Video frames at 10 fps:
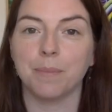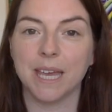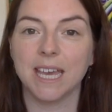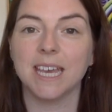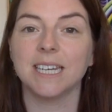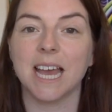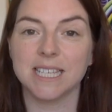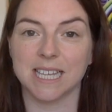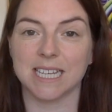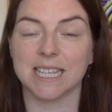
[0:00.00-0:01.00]
Being a
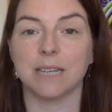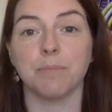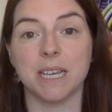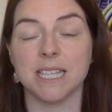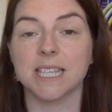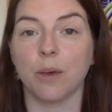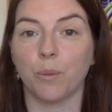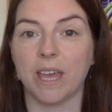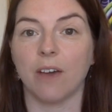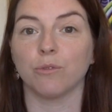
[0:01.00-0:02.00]
citizen means that
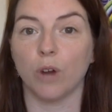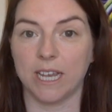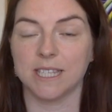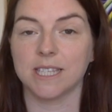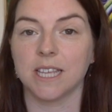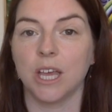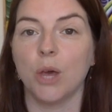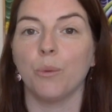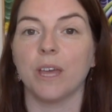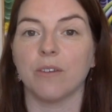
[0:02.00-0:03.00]
we have rights.
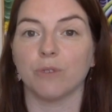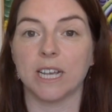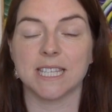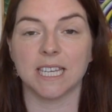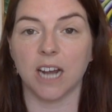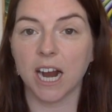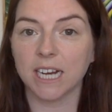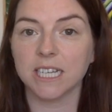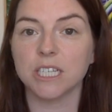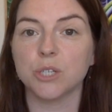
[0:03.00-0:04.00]
We have rights in
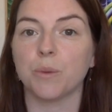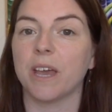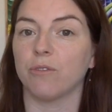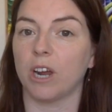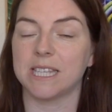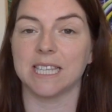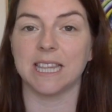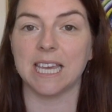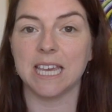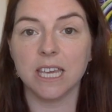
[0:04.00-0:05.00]
Ireland, we have rights in
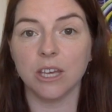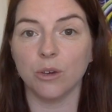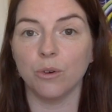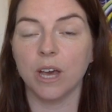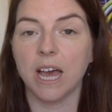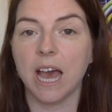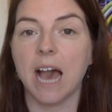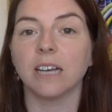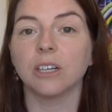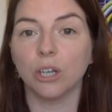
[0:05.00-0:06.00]
the EU,
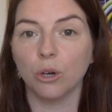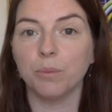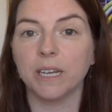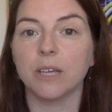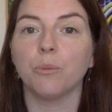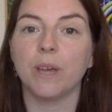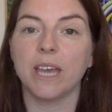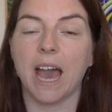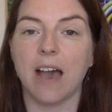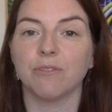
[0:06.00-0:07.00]
and globally we
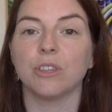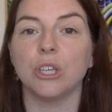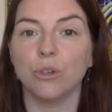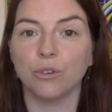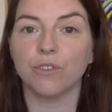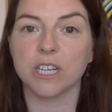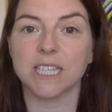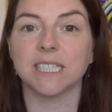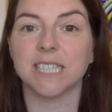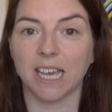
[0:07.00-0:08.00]
have the
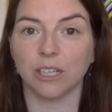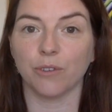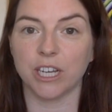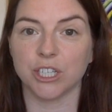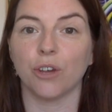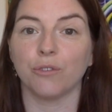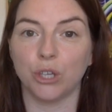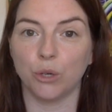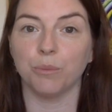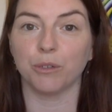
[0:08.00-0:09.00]
Universal Declaration of
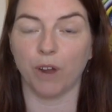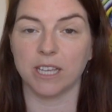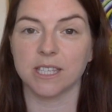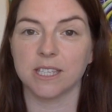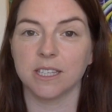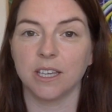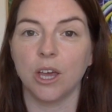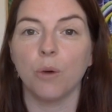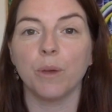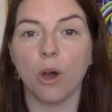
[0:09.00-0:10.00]
Human Rights
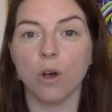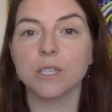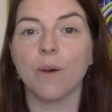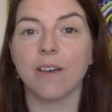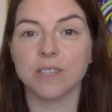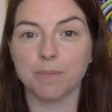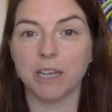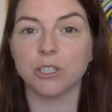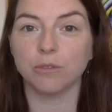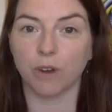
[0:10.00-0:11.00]
we also have
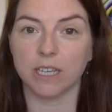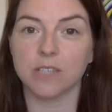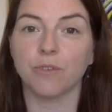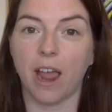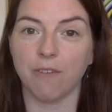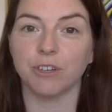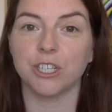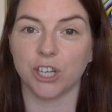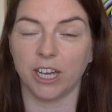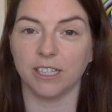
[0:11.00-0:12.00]
special rights for every
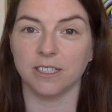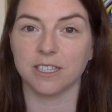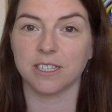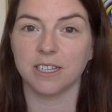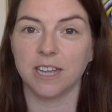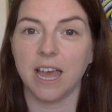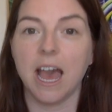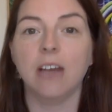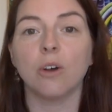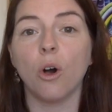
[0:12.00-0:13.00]
child.
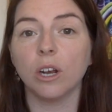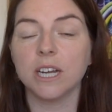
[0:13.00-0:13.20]
And all